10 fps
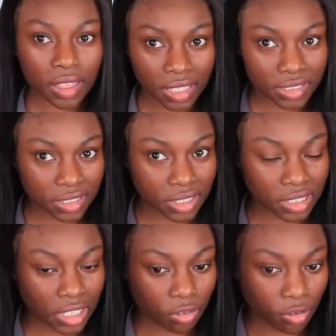This is the
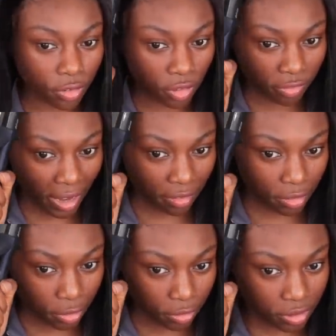secret for the flat
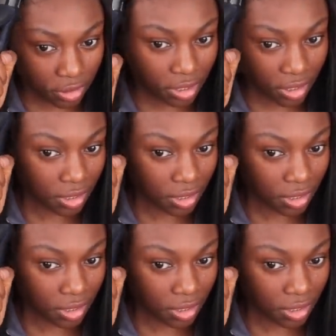roots.